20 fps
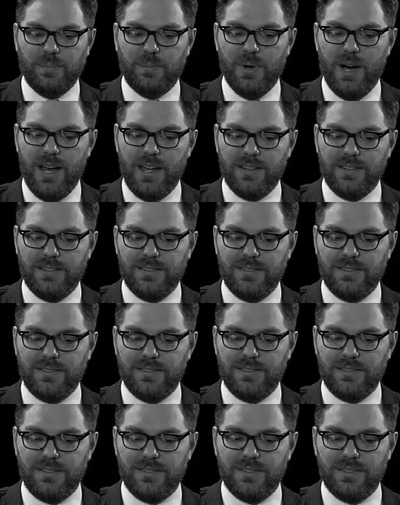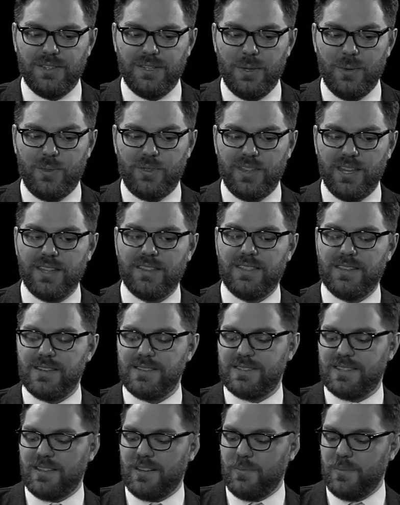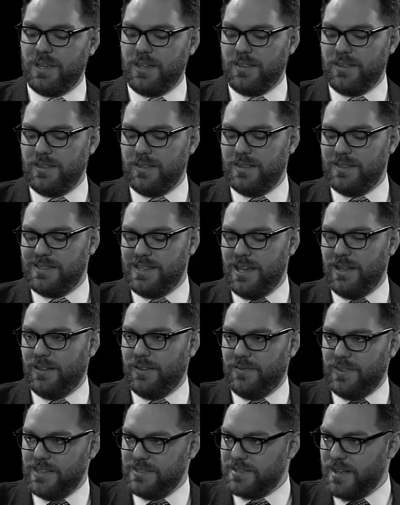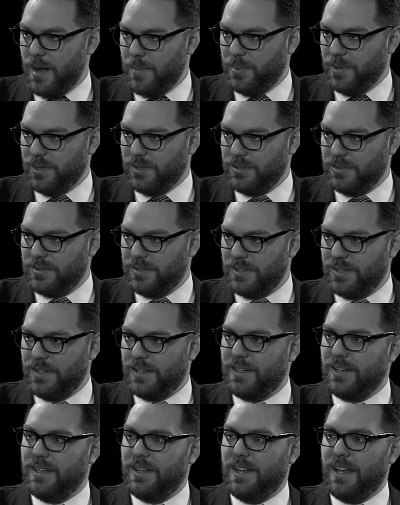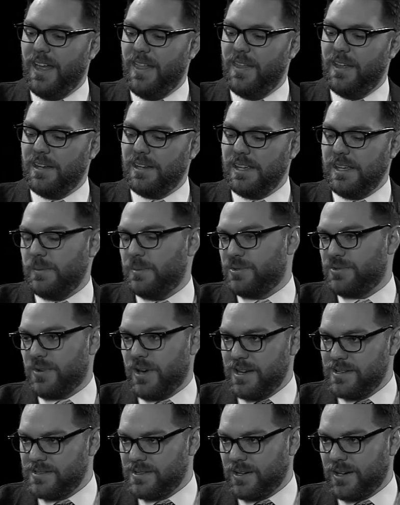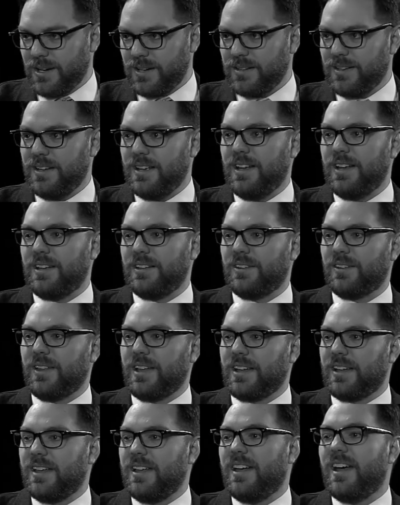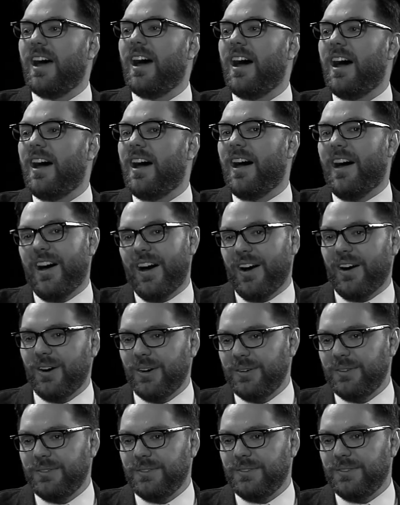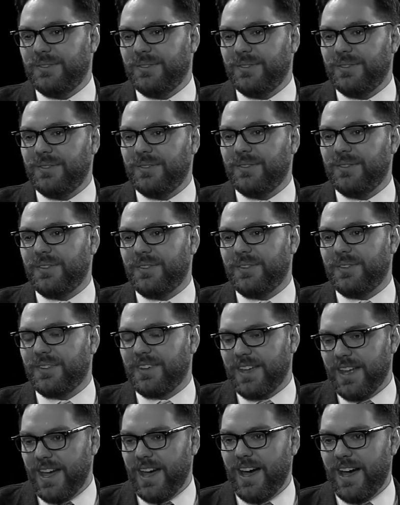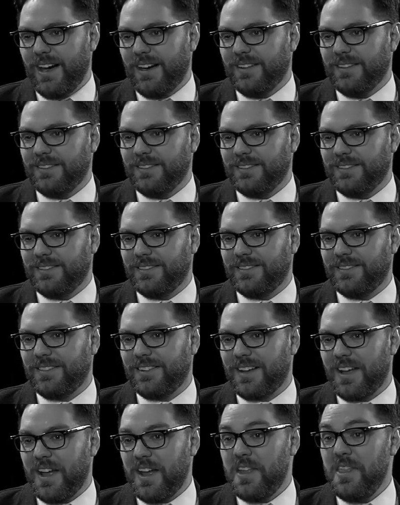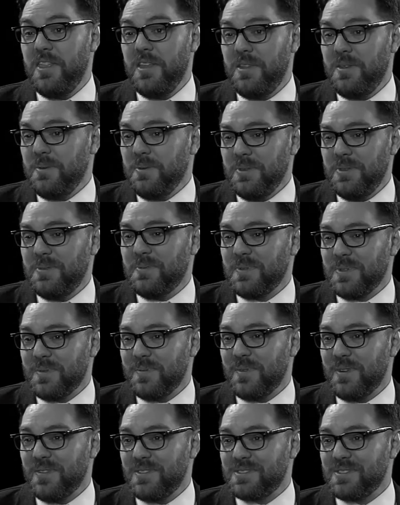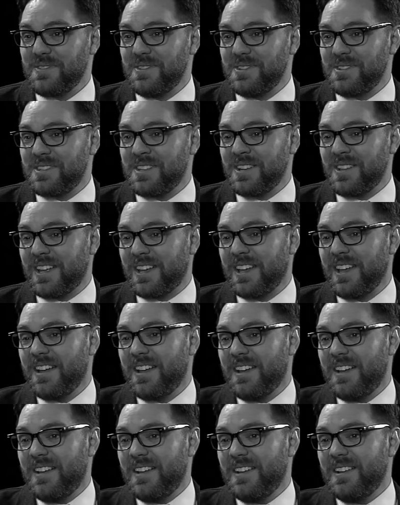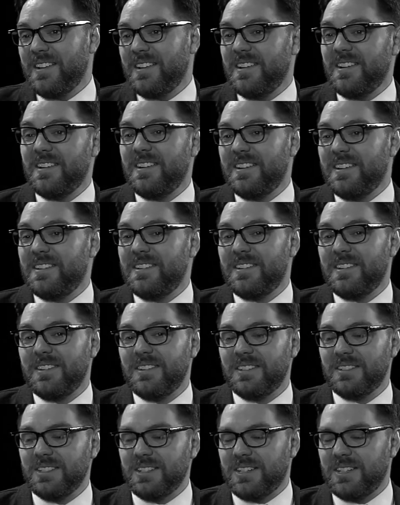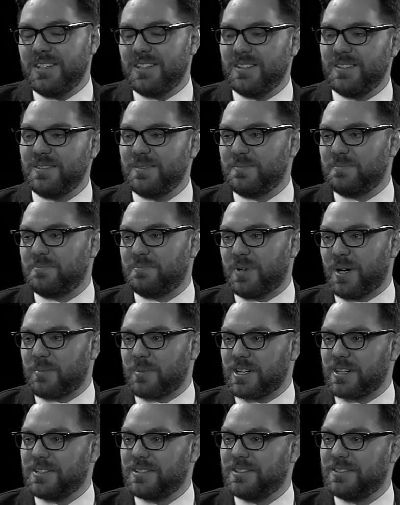but you think that it's going to be the tale of this couple, and then he betrays her, and you're like, oh, yeah. And when the movie's over, you're just kind of like, ugh, bummer.